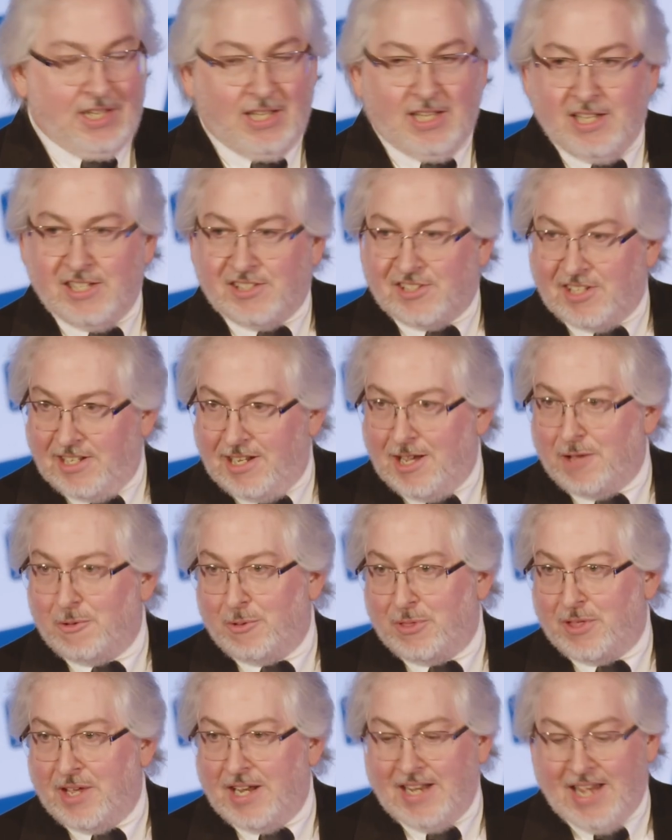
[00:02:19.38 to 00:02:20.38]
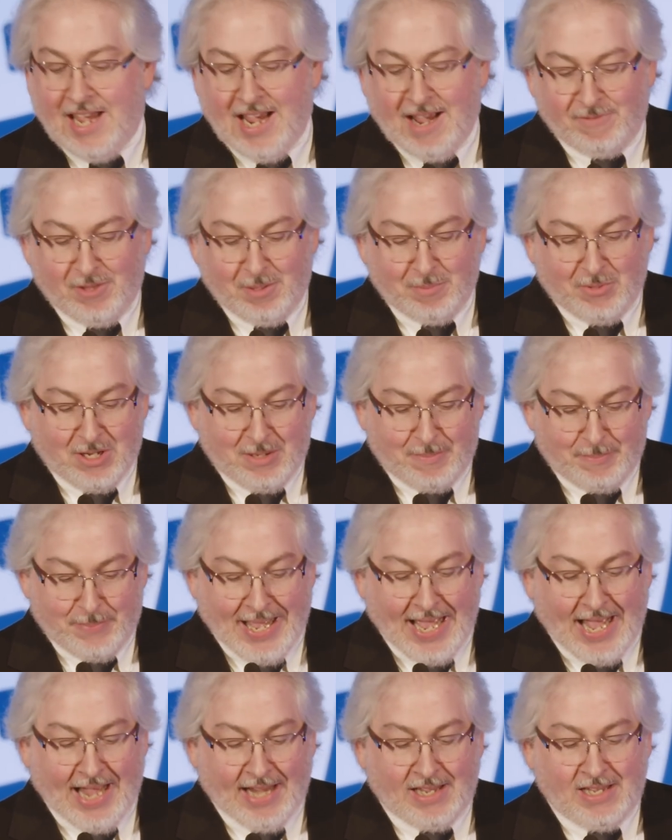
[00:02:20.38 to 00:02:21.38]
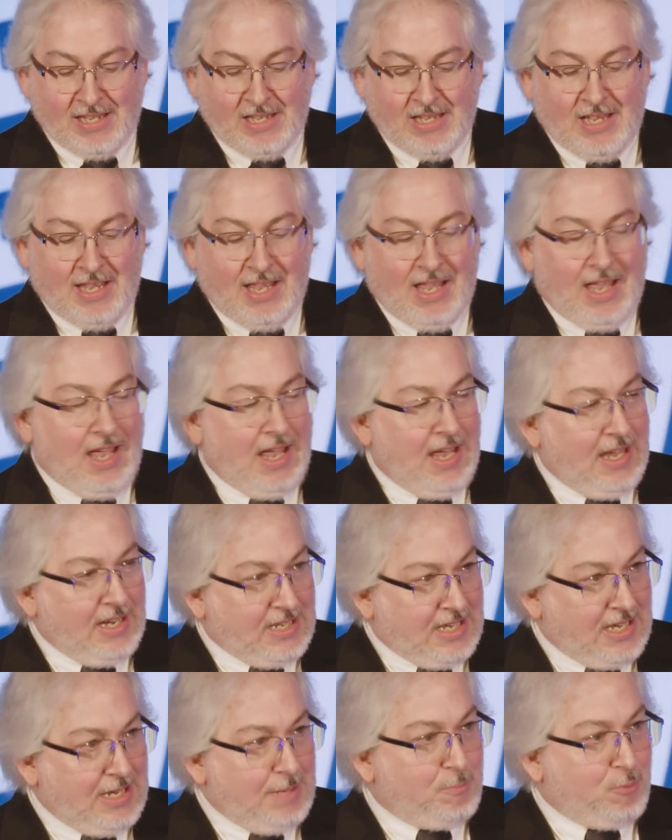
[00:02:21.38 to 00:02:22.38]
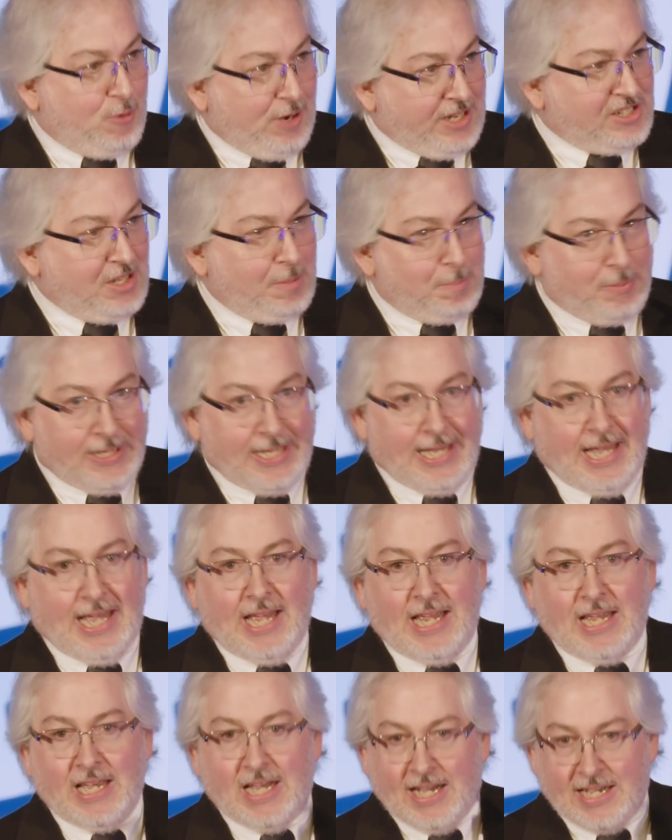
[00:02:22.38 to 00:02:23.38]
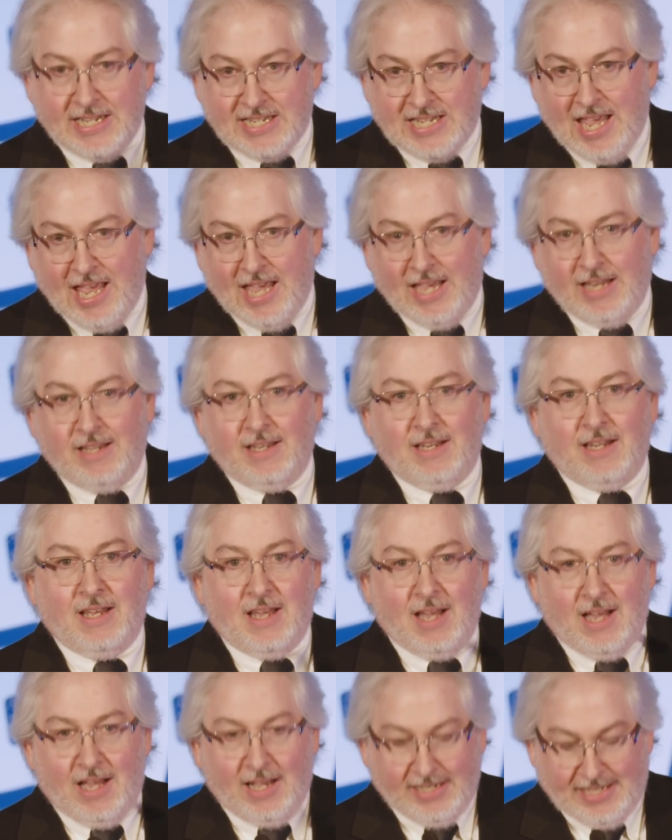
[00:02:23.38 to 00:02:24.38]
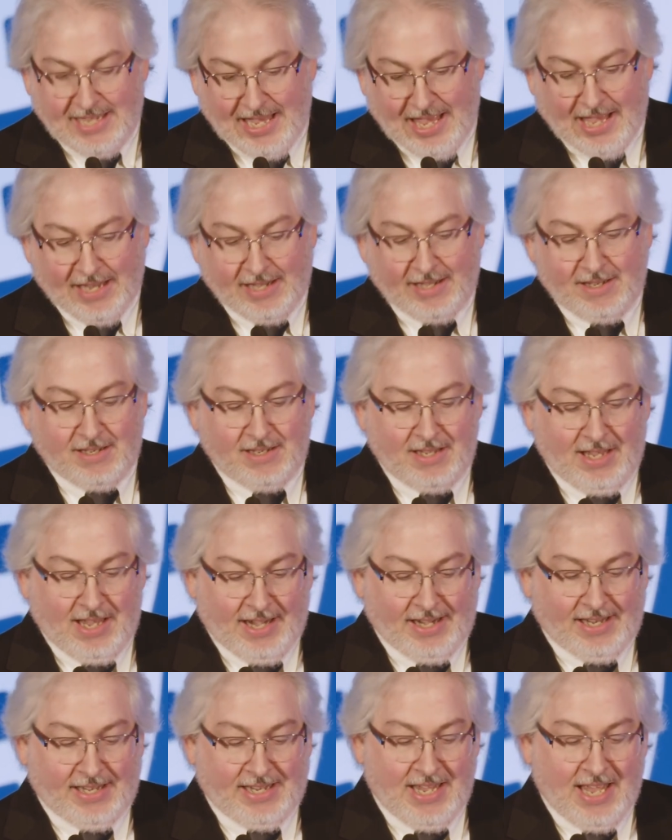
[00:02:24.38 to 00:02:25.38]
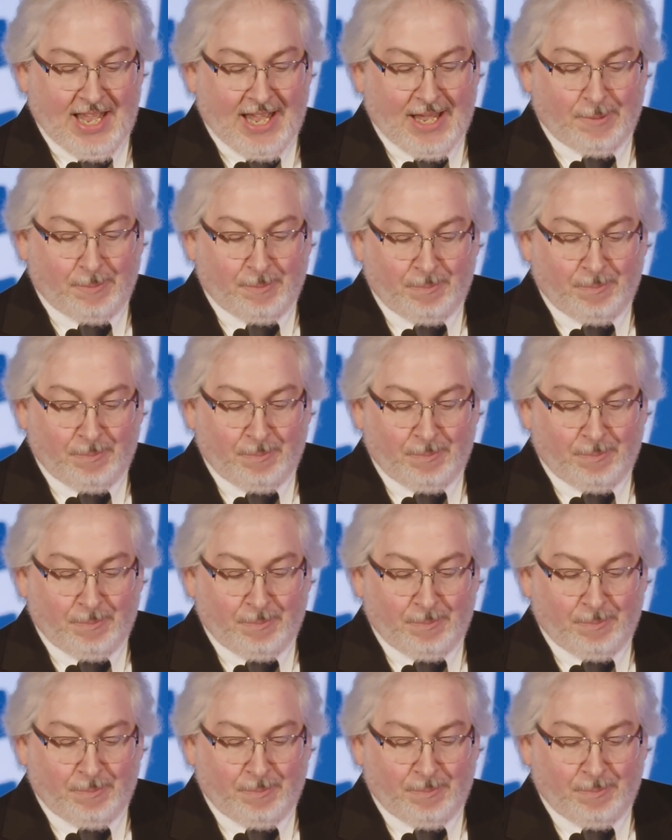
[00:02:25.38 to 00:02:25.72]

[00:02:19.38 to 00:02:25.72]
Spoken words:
It's another thing to have them come back and keep pressing play again, and again.